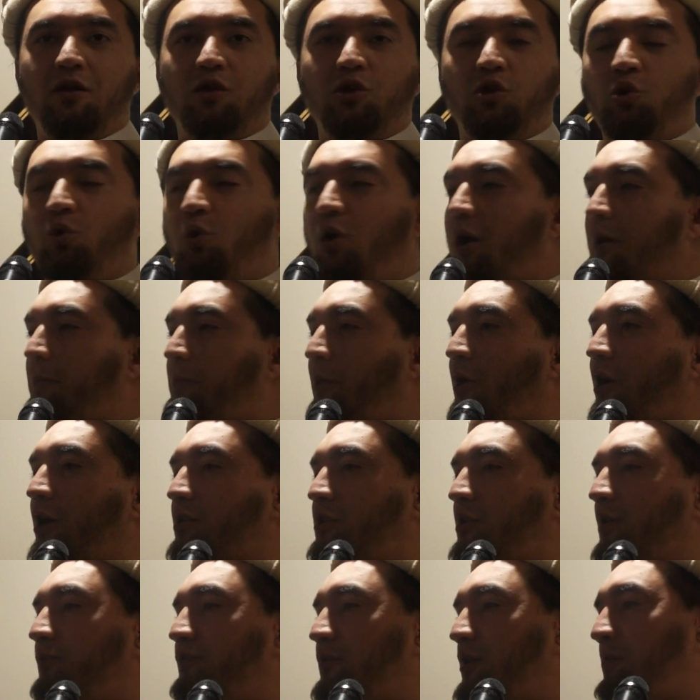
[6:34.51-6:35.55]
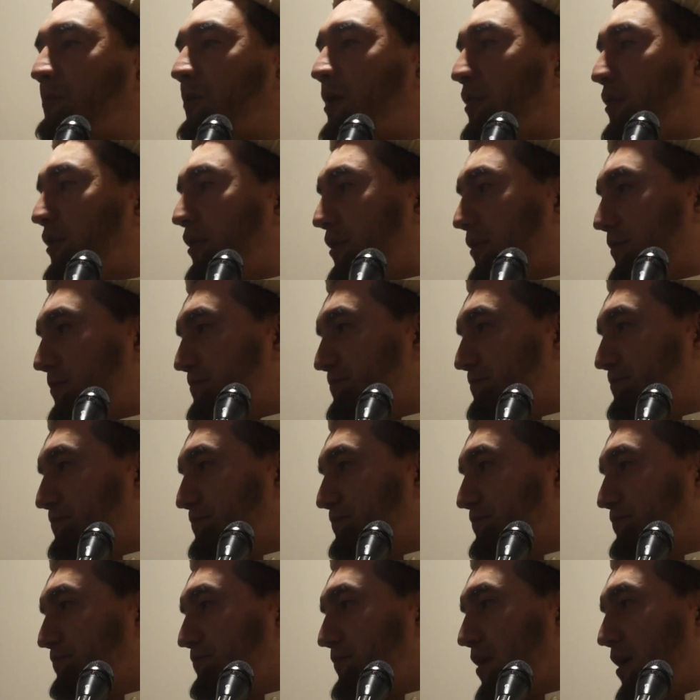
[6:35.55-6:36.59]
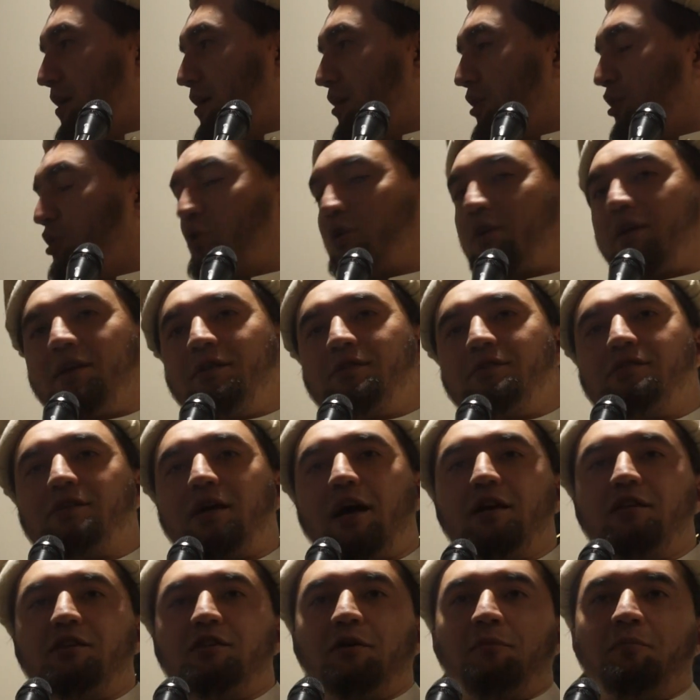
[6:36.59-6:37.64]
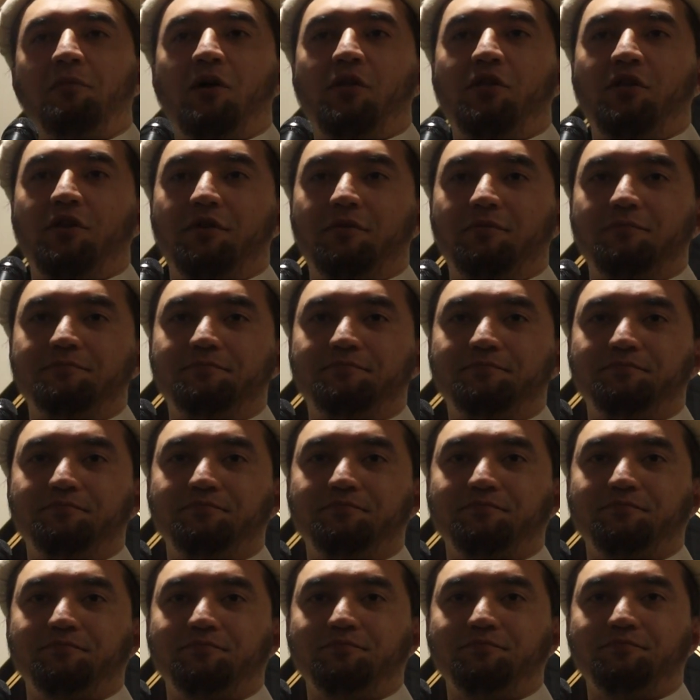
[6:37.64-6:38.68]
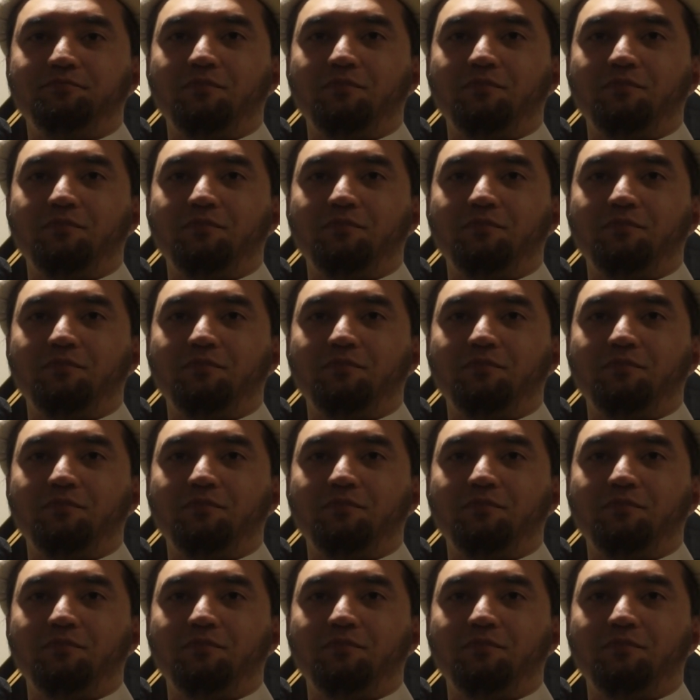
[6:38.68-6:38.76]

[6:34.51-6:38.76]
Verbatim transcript: You are part of the mother. You're inside the mother.